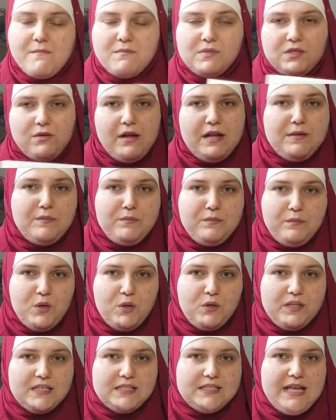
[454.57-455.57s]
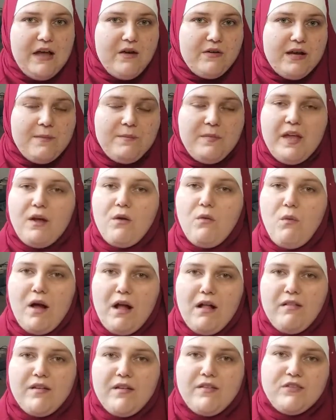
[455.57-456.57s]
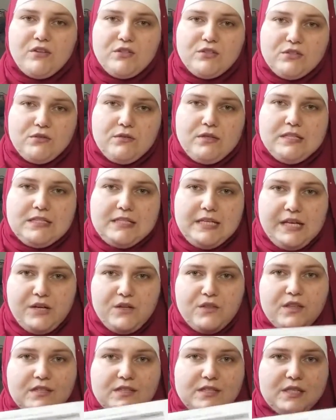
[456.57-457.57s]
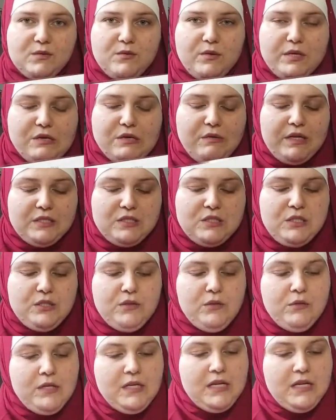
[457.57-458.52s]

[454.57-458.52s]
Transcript: So I pull this out and I'm like, well, if your student's here, this is what you can do.